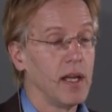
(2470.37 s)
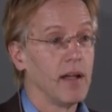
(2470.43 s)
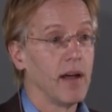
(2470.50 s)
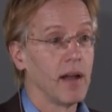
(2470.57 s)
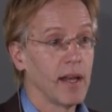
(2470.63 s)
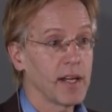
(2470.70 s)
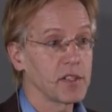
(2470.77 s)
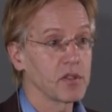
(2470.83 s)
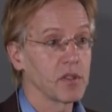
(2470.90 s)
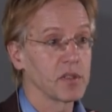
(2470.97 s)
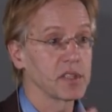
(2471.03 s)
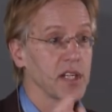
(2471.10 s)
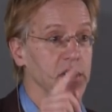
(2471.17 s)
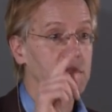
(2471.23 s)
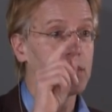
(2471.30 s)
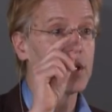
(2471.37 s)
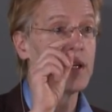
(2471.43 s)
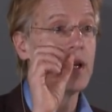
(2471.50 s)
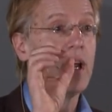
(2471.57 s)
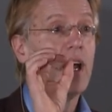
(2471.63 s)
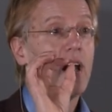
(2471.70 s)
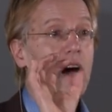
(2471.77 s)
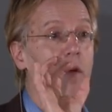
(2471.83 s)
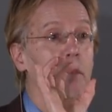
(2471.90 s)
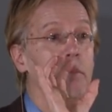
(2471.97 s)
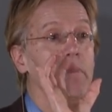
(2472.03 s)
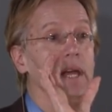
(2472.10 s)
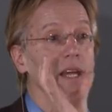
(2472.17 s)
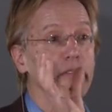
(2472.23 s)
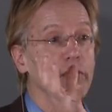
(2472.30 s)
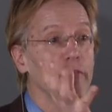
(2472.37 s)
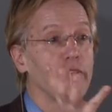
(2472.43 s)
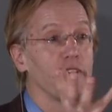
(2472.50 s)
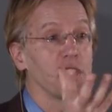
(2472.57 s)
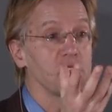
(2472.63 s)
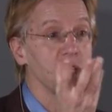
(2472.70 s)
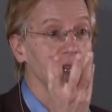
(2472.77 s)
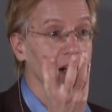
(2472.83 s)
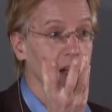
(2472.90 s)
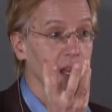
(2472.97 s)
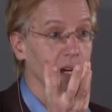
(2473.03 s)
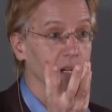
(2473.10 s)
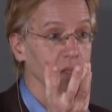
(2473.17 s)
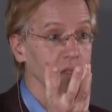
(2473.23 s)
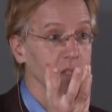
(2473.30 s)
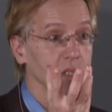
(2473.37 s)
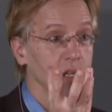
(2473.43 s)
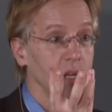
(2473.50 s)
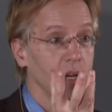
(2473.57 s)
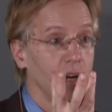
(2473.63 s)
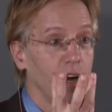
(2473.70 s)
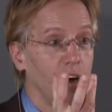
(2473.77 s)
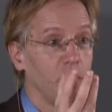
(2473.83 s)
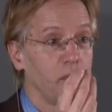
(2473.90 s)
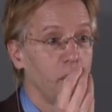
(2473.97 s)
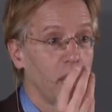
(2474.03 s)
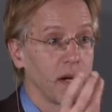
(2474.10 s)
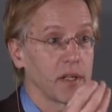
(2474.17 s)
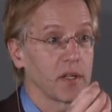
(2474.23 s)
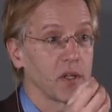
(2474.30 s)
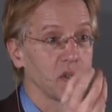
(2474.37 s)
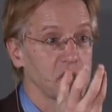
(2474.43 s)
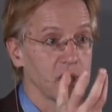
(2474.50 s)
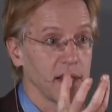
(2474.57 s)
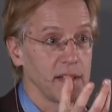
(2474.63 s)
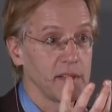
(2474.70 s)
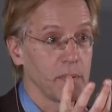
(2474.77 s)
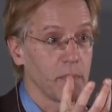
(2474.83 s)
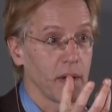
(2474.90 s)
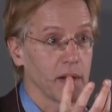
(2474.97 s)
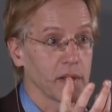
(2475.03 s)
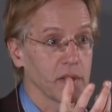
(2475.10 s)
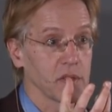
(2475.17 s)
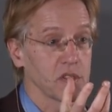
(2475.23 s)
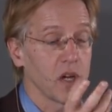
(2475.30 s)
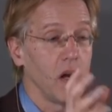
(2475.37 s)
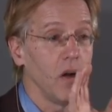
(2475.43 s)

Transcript: Electron is actually a big fuzzy cloud of particles and antiparticles.